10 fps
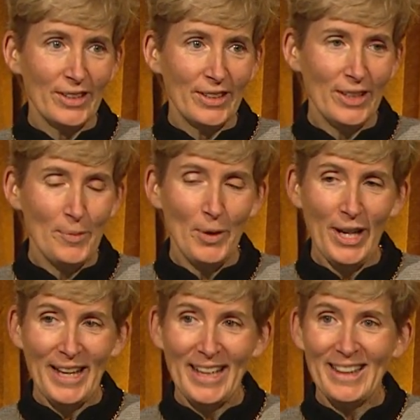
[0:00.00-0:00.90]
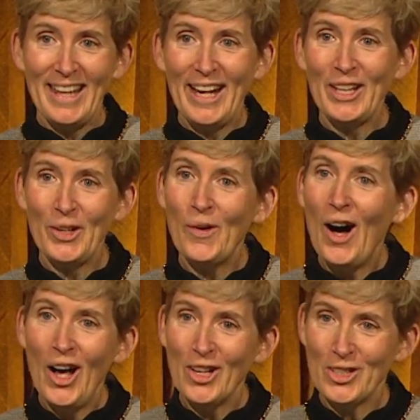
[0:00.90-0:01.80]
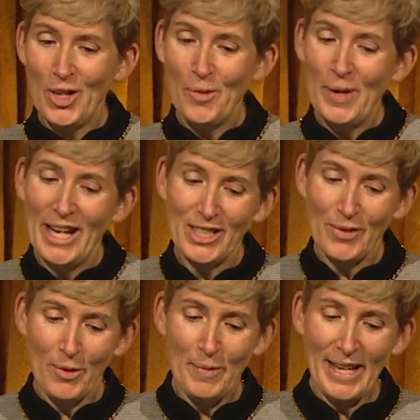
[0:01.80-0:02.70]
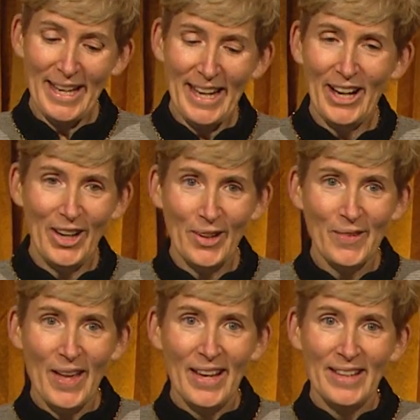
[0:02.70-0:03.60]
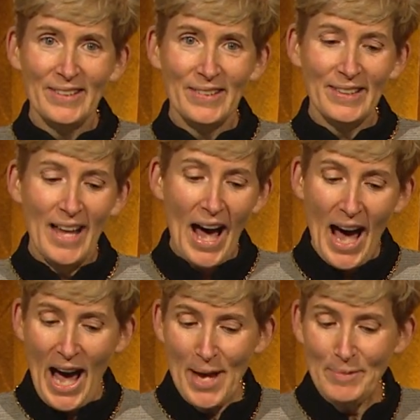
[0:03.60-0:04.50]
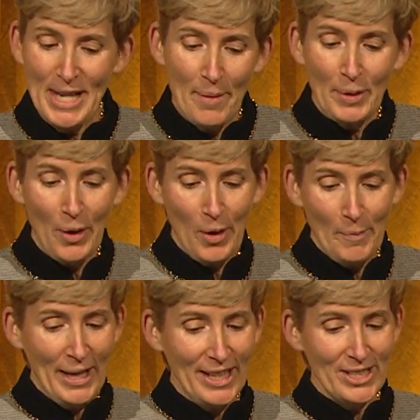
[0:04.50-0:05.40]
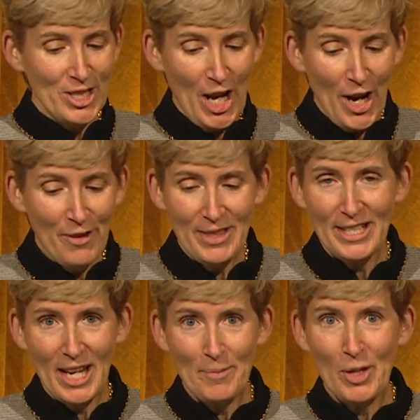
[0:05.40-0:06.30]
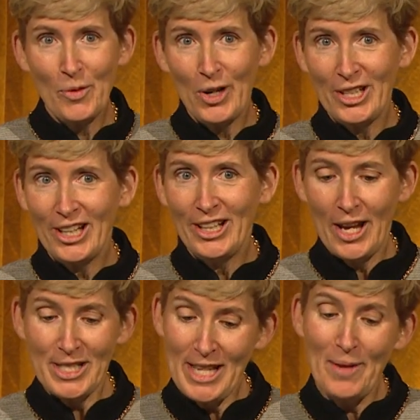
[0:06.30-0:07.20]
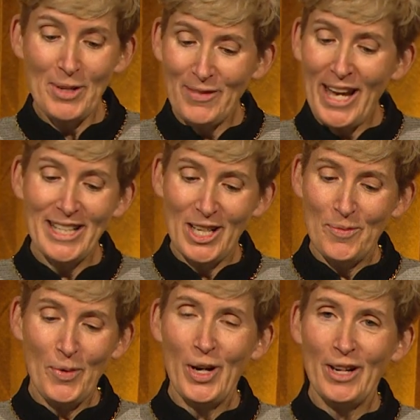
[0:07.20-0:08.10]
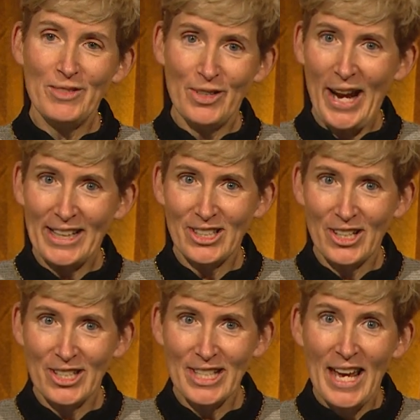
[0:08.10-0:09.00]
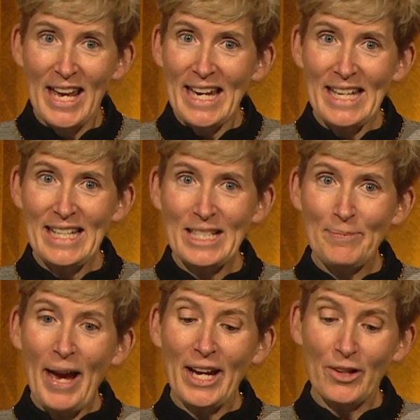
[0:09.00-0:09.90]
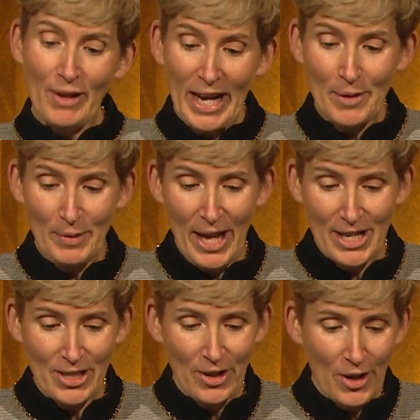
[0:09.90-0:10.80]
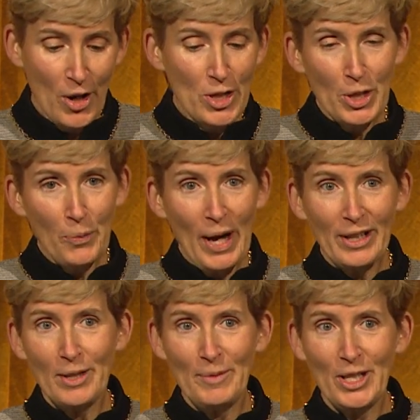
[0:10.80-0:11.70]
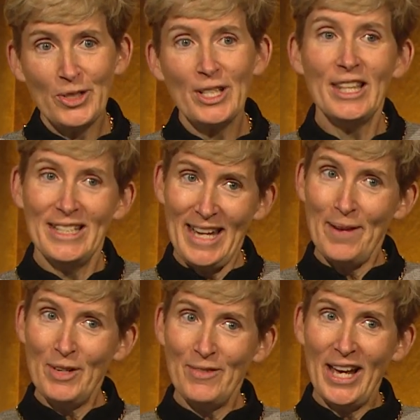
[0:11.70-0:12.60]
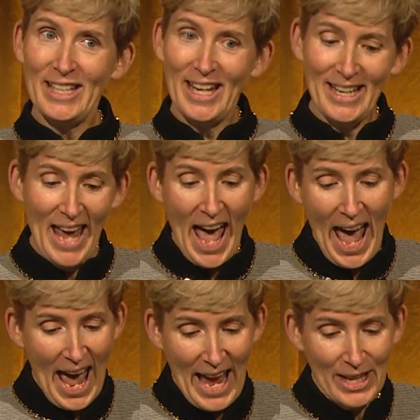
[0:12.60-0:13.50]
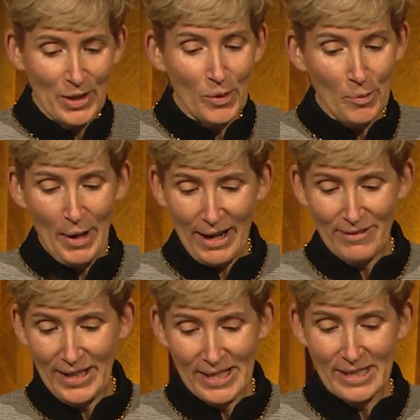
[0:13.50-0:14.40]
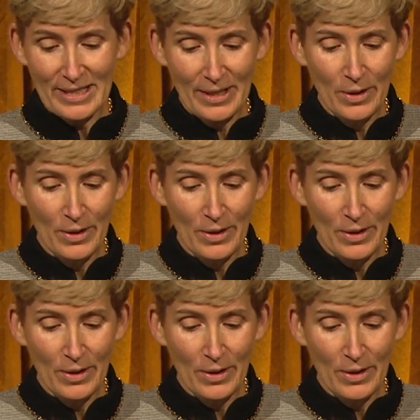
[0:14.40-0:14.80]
Good morning. Thank you all so much for being here. I'm Deb Coleman, chair of the Damon Runyon Board of Directors. It is my great pleasure to welcome you to the Damon Runyon annual breakfast.